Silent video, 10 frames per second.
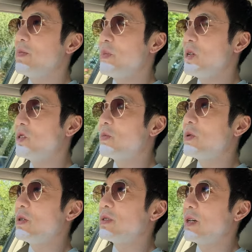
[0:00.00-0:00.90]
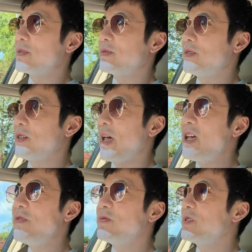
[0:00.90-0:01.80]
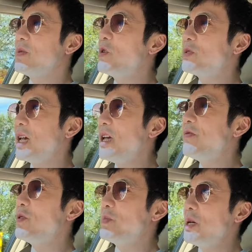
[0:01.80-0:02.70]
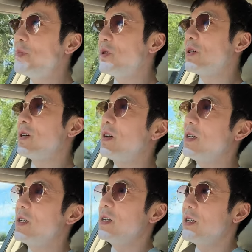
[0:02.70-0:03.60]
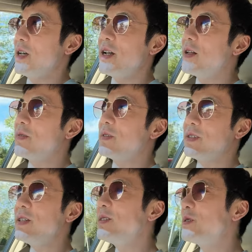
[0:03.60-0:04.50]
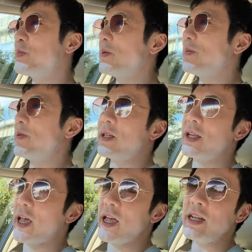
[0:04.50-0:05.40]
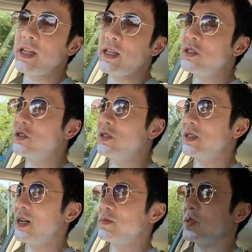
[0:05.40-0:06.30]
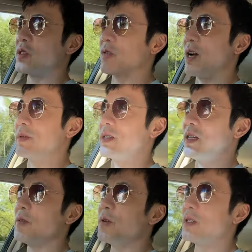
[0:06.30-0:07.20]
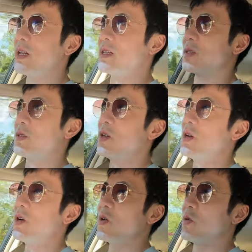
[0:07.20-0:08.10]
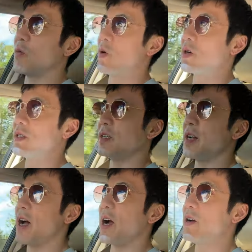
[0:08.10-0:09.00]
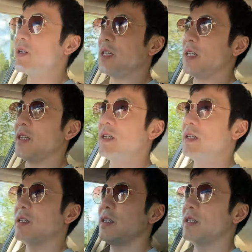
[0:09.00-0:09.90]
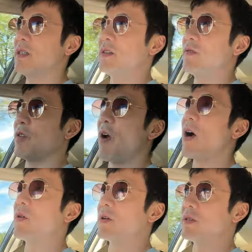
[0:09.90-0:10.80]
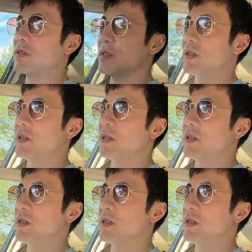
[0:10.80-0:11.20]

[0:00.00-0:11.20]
miserable. It's like hate the most hateful people. And uh, this is probably like any industry that I'm describing. Anyone that's worked in a hierarchy for hours